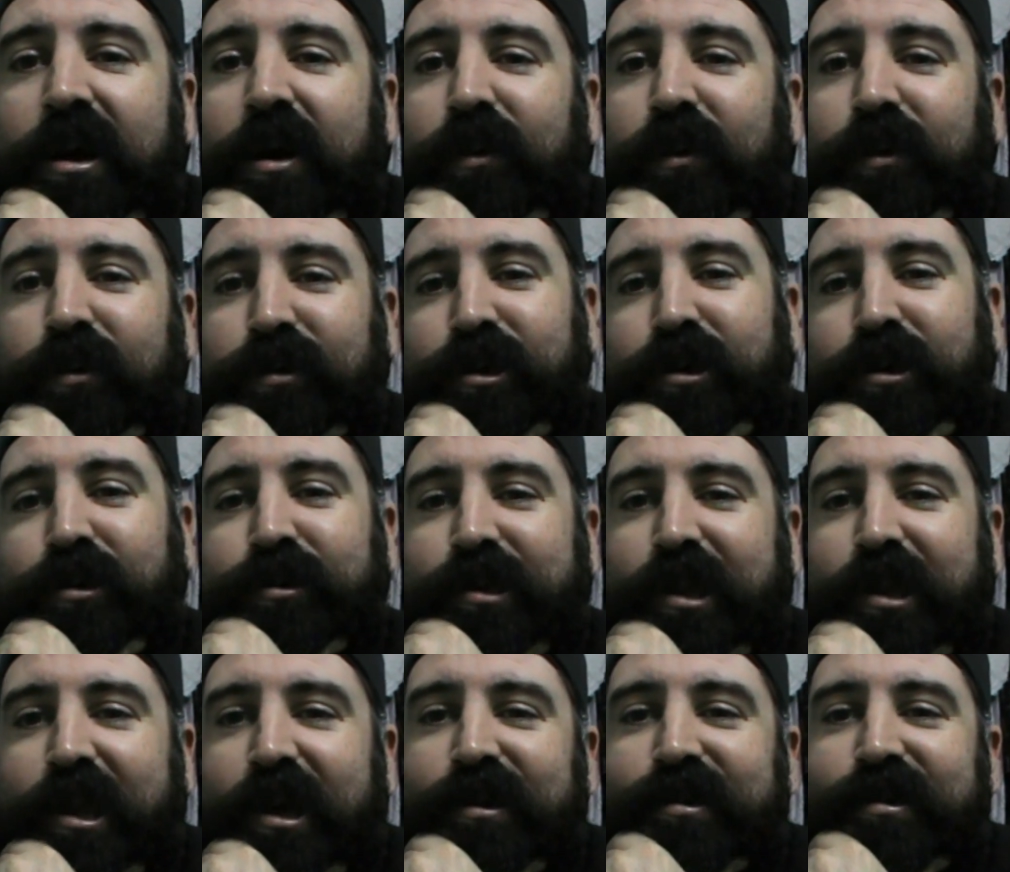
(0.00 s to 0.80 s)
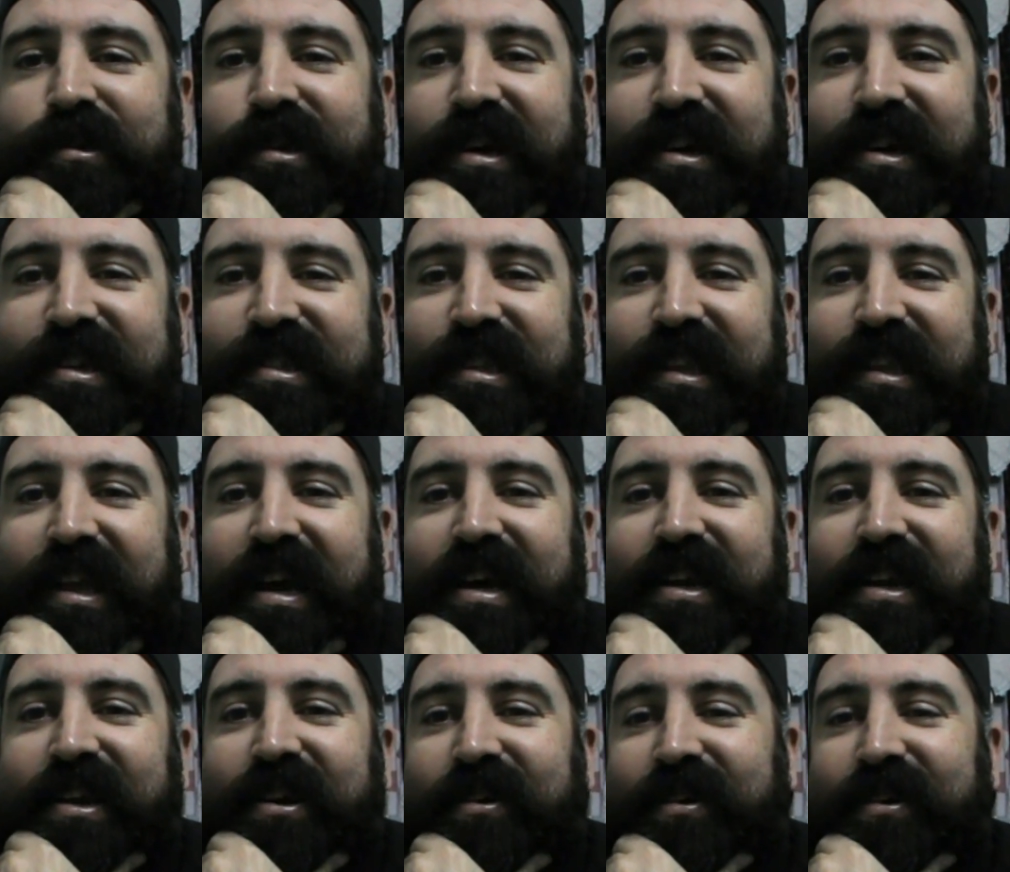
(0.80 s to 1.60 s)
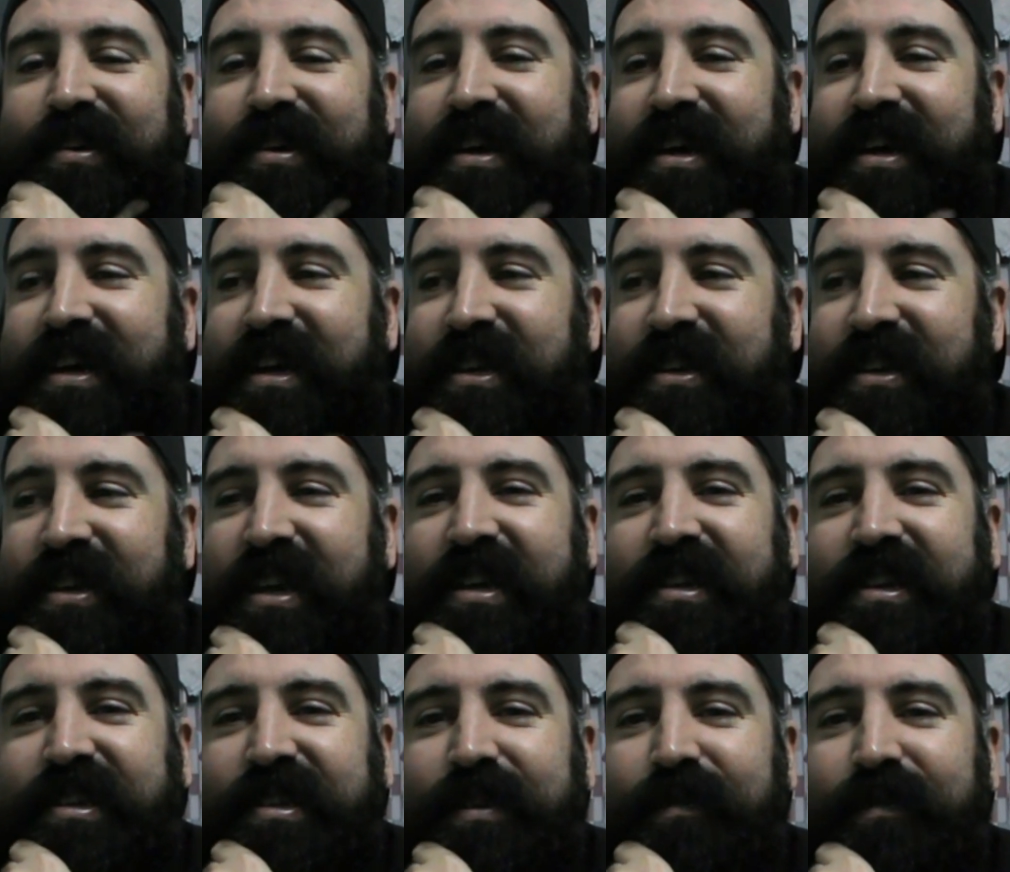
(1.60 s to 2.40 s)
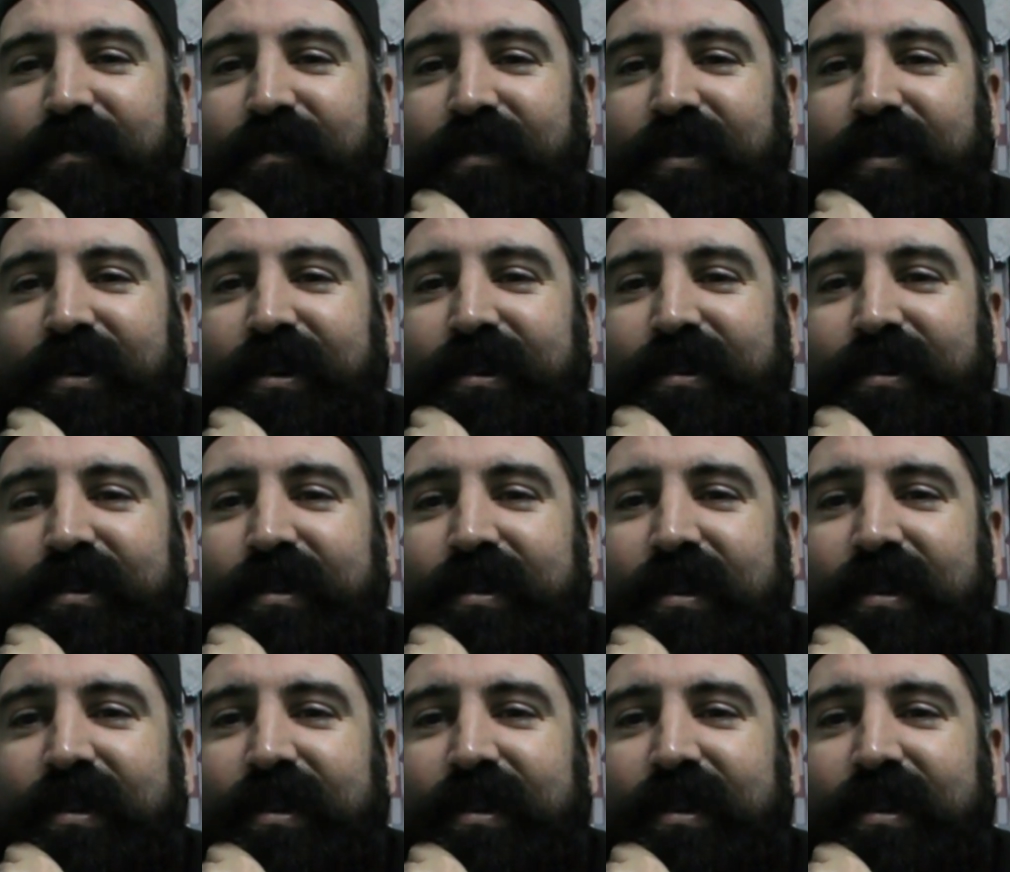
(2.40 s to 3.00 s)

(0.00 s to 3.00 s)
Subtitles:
we'll talk to those guys later, and you can get a different